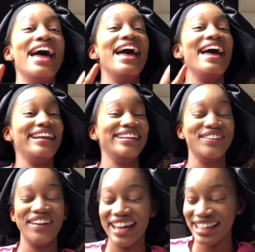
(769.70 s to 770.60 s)

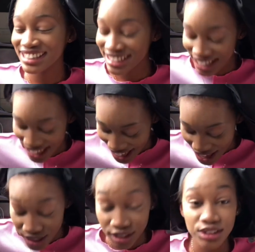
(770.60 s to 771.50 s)
Anyways,
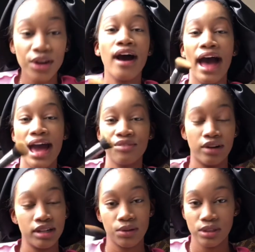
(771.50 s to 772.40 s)
so I
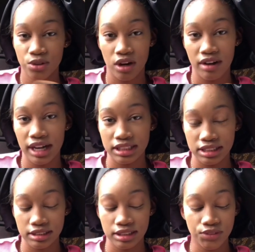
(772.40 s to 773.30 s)
found a way to correct
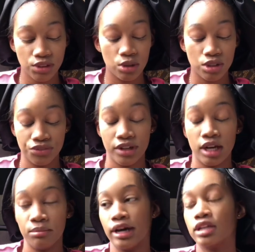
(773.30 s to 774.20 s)
this, even though it looks
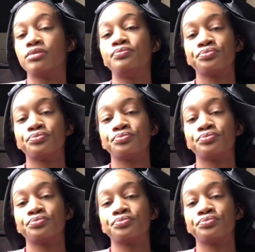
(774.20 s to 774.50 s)
very bad.